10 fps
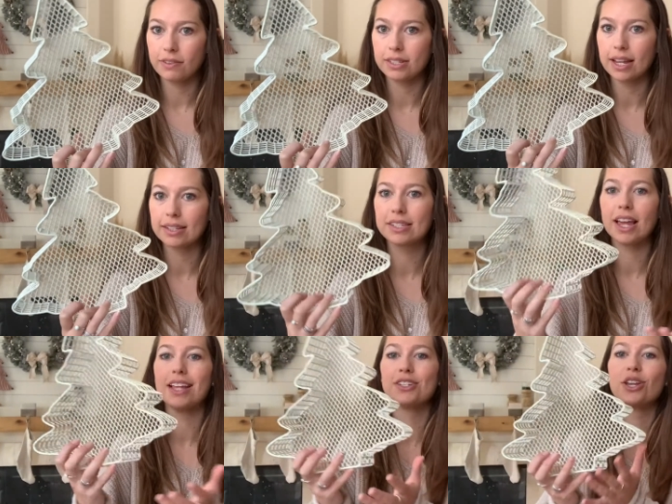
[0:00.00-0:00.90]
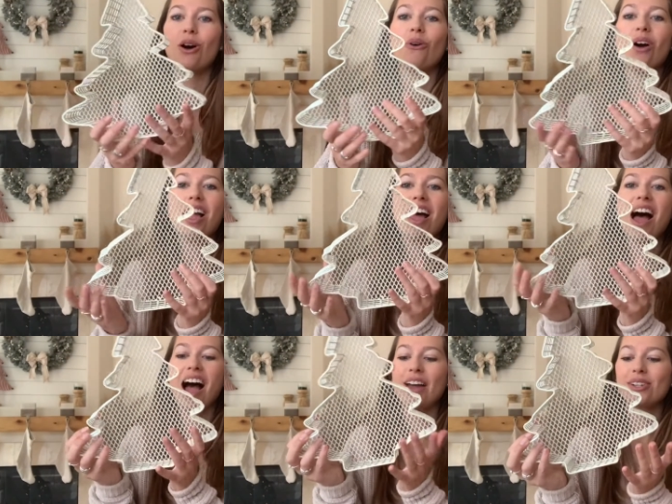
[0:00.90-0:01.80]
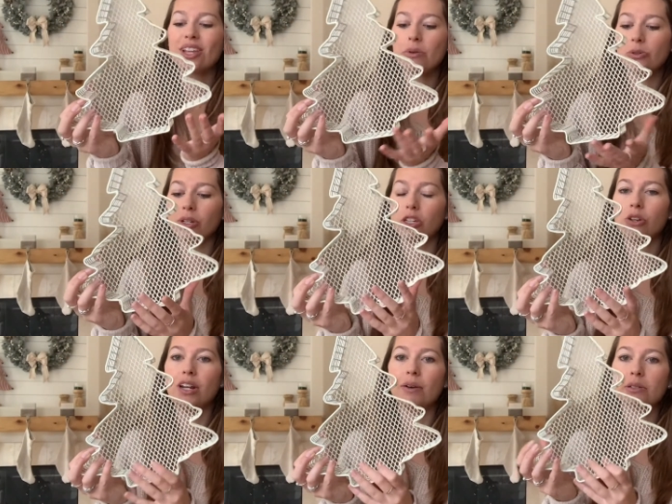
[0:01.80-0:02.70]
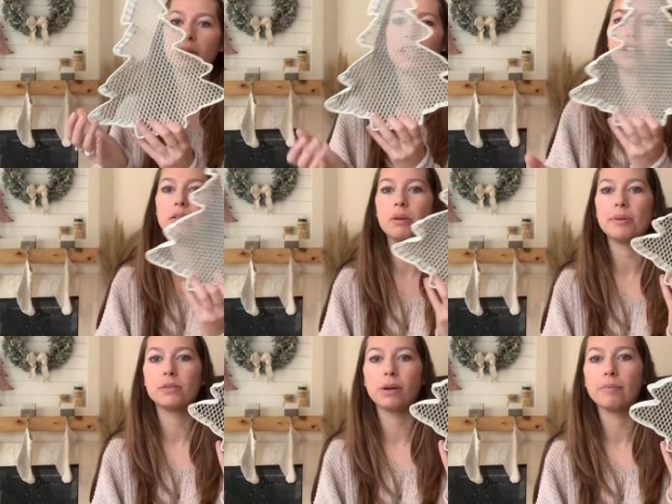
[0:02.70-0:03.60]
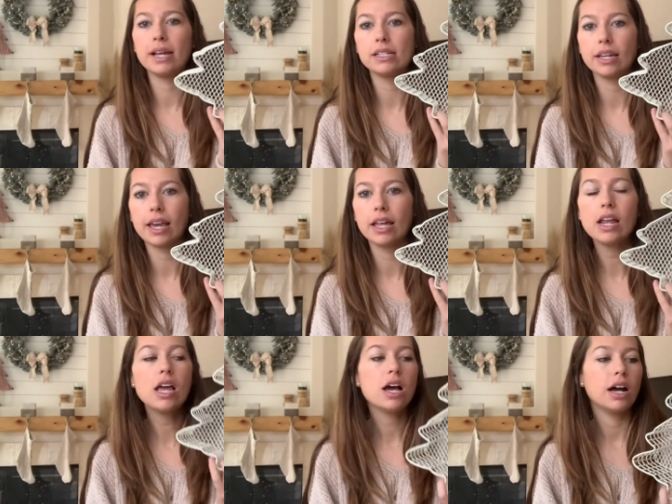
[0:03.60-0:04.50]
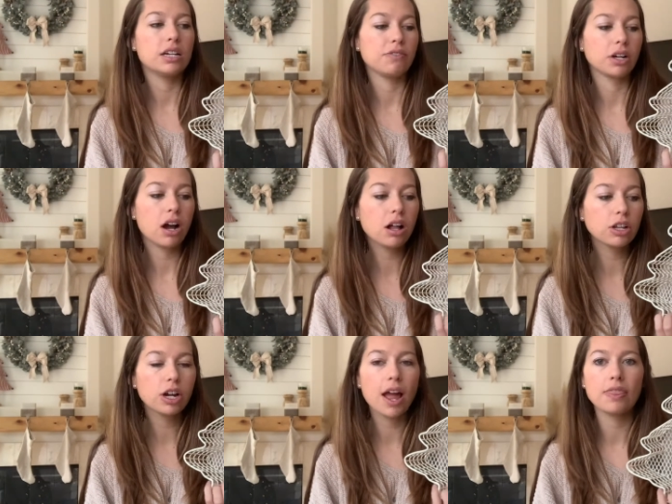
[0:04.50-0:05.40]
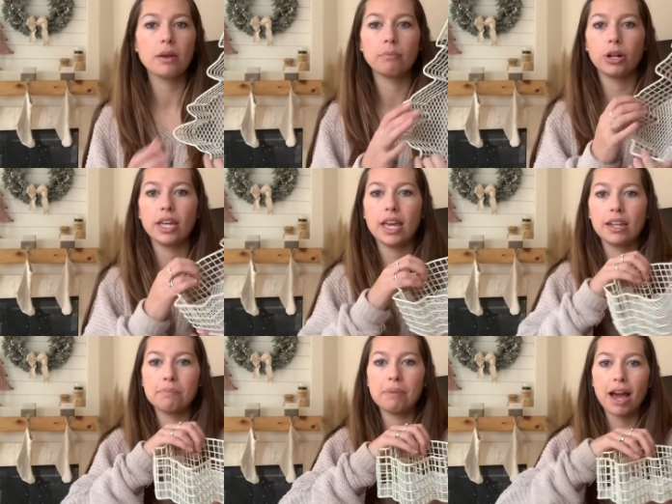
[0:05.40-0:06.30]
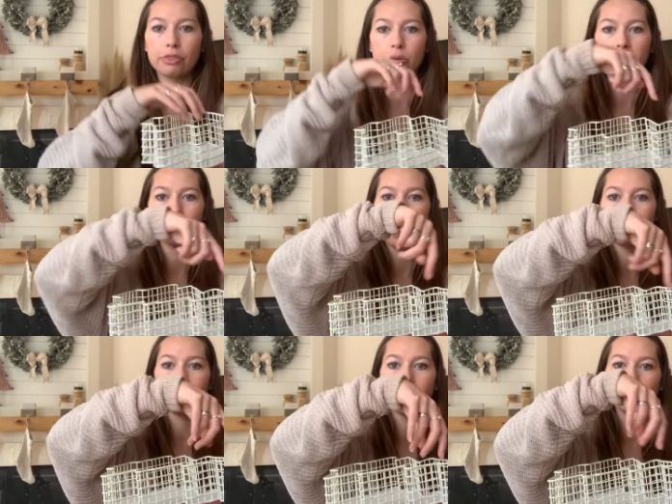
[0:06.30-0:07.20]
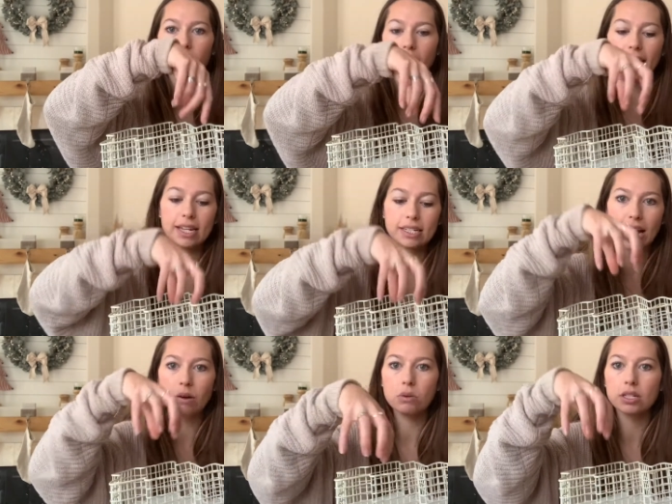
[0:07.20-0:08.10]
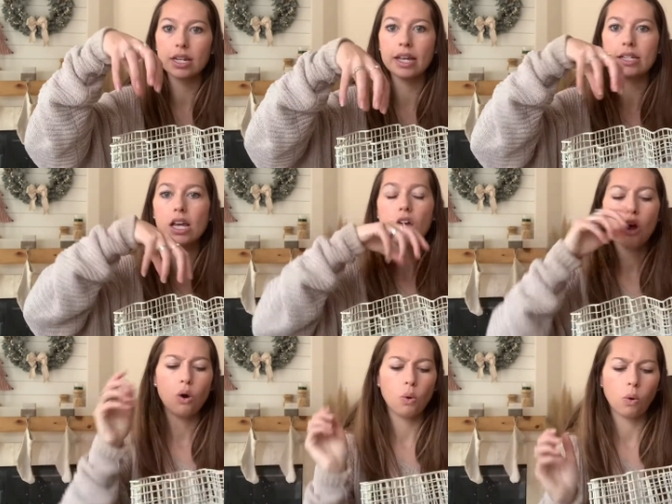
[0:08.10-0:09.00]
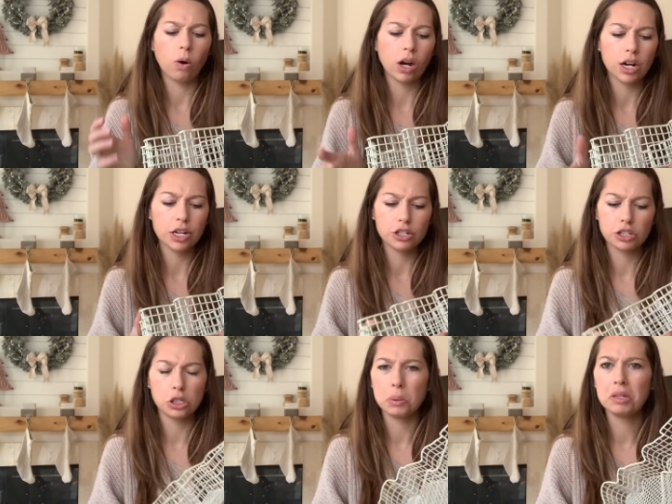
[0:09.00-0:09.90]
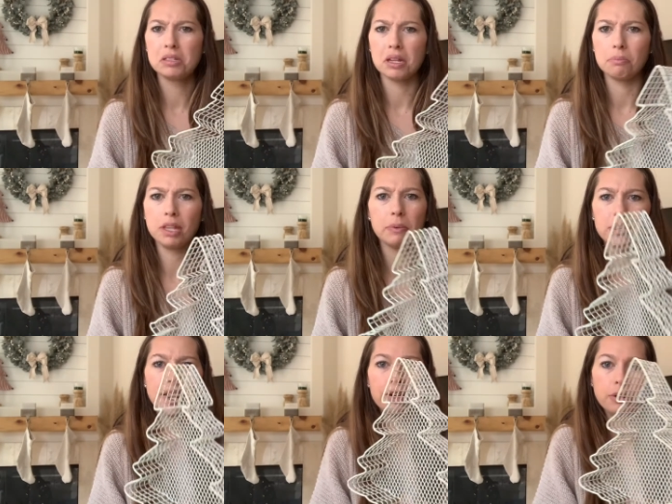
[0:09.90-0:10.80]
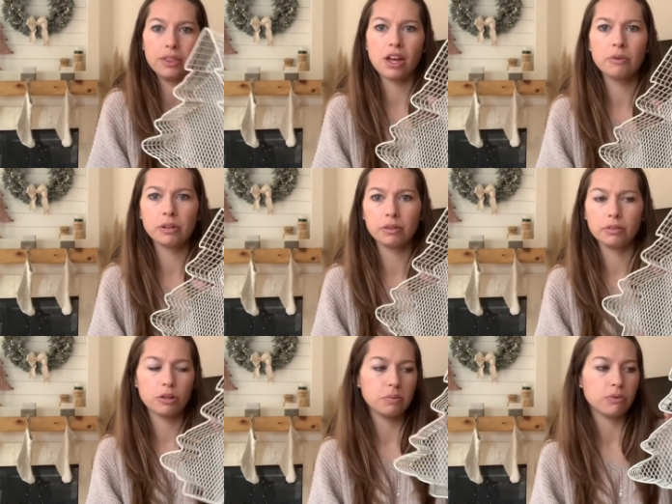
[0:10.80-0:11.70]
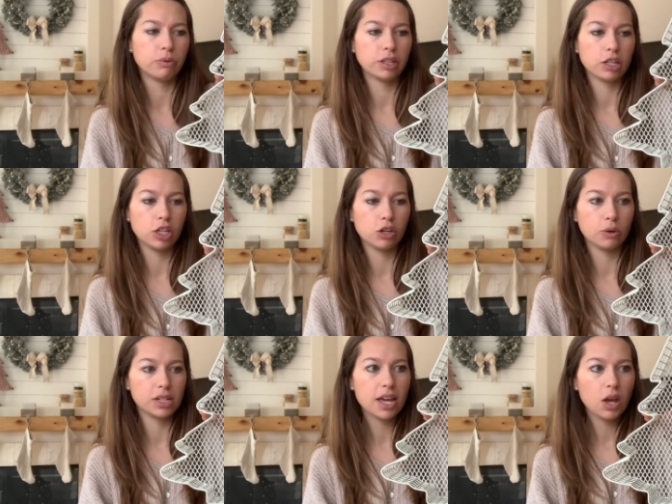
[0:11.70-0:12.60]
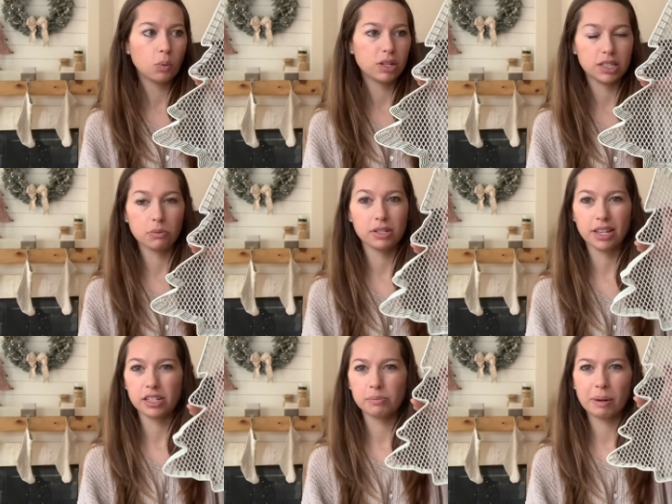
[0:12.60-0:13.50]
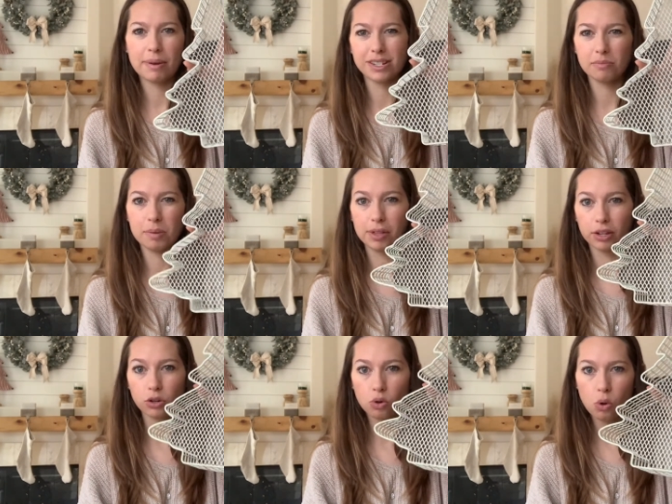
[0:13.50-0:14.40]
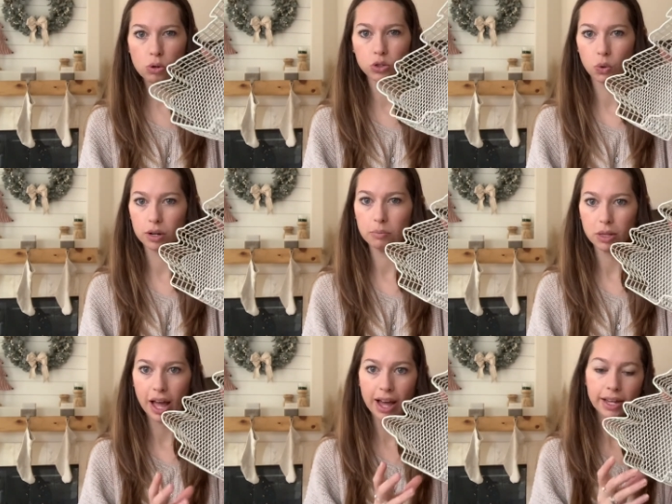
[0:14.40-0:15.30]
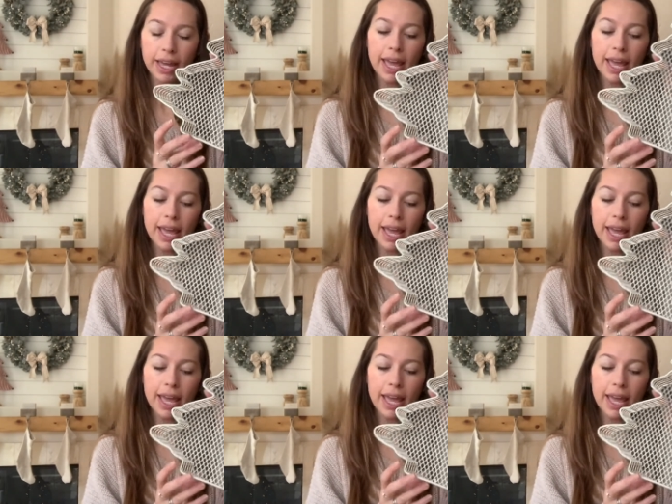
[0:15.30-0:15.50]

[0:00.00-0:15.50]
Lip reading: cents. And so I just thought it was really cute. I was planning on maybe spray painting it a different color and then putting it in a bathroom and wrapping like little hand towels in it, or just doing something with it. I don't know. I thought it could be really cute once it was like spray painted, maybe like a gold or a black.